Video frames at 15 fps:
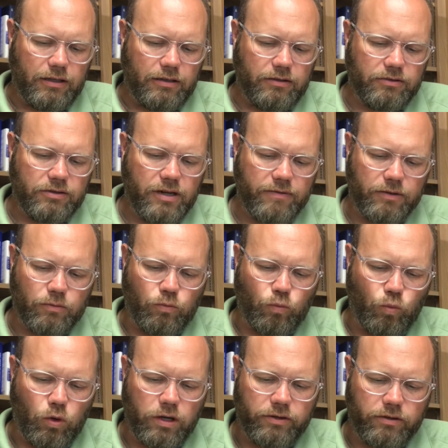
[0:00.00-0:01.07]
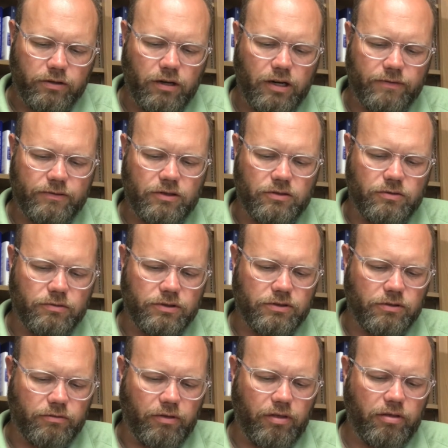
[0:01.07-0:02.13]
He has never wandered off to do his
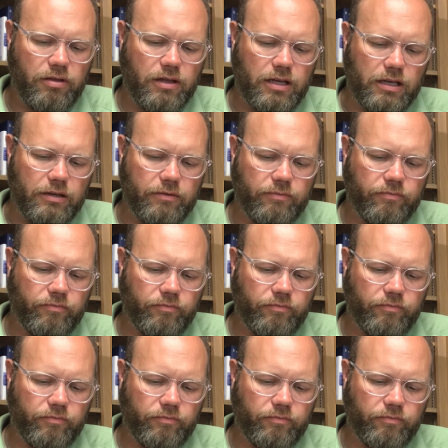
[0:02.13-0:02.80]
own thing.